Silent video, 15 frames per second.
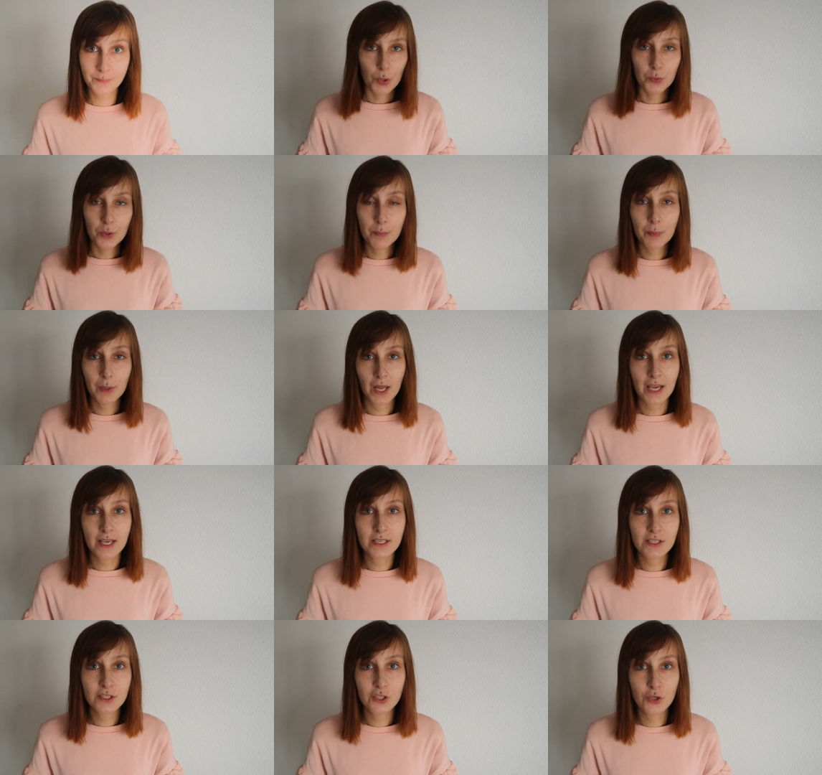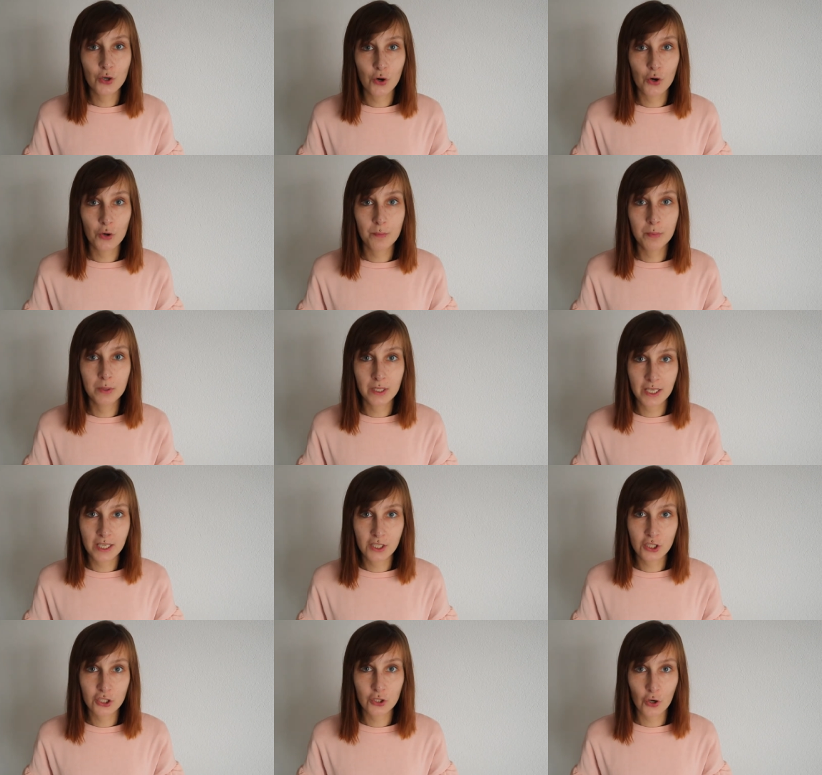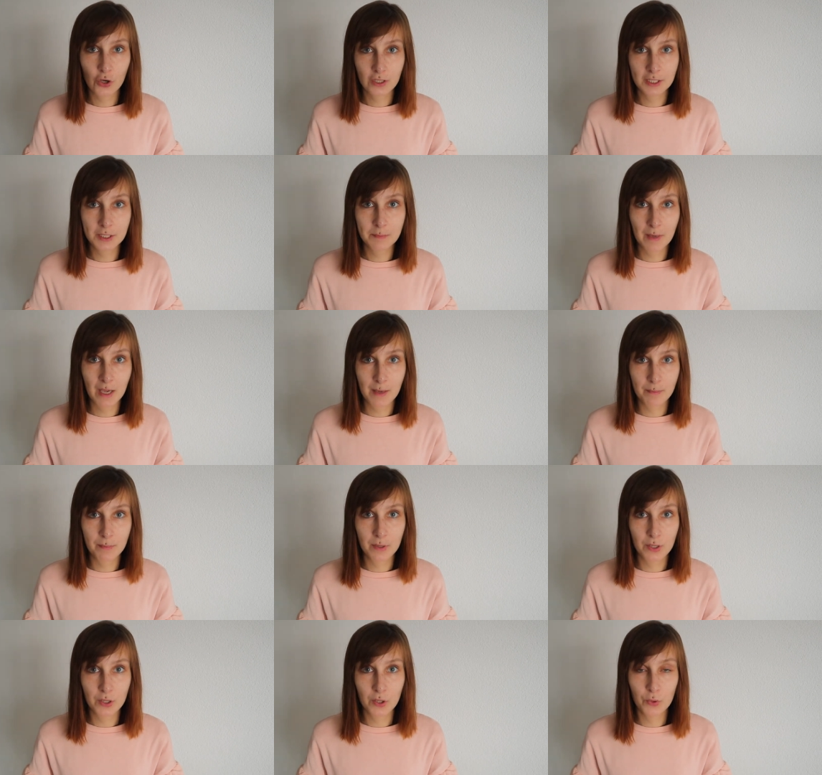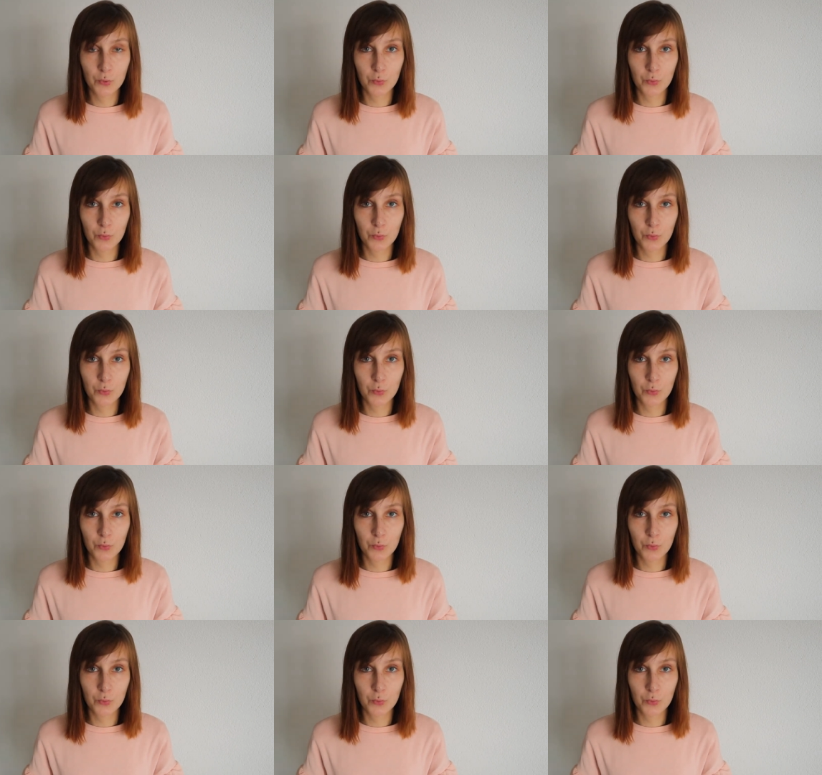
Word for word: Replace your bleached toilet paper